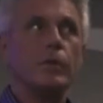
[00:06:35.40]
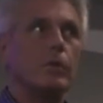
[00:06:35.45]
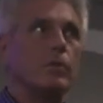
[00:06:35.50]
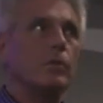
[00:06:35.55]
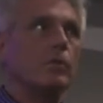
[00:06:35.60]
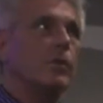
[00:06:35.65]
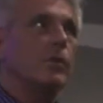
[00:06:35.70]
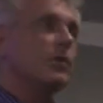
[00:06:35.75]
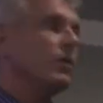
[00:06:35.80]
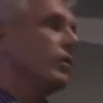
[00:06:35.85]

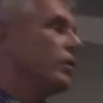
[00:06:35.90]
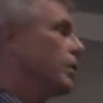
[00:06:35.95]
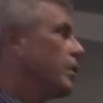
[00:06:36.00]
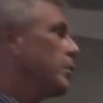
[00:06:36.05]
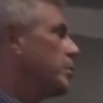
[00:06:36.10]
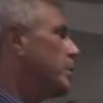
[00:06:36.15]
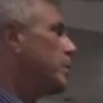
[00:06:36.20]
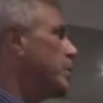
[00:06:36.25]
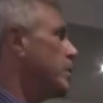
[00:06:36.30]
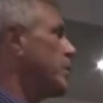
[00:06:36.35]
and
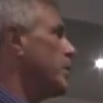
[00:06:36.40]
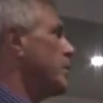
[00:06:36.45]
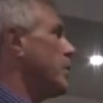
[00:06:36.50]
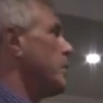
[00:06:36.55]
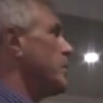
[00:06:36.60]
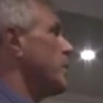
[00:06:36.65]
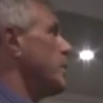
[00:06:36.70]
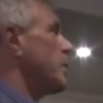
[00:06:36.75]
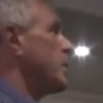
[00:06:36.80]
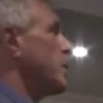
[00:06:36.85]
physiotherapists and
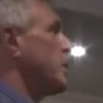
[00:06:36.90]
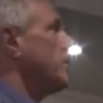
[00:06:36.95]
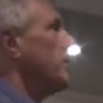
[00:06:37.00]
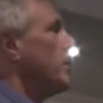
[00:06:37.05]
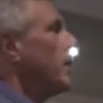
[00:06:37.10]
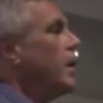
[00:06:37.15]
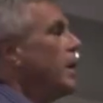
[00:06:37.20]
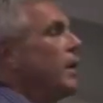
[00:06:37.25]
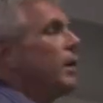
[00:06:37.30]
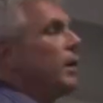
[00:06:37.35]
stuff like
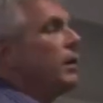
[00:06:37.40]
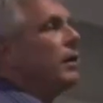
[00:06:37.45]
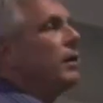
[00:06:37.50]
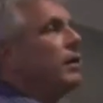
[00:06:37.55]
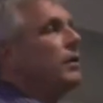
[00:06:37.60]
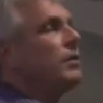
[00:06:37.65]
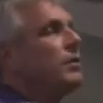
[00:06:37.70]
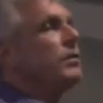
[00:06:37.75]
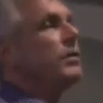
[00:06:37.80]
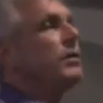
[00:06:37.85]
that,
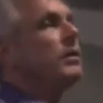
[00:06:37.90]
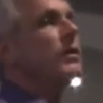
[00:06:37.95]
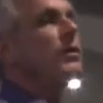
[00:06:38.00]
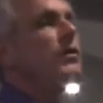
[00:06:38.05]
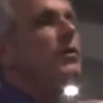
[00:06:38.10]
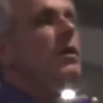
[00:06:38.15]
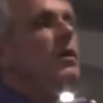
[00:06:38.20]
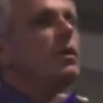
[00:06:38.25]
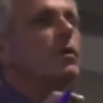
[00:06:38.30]
is this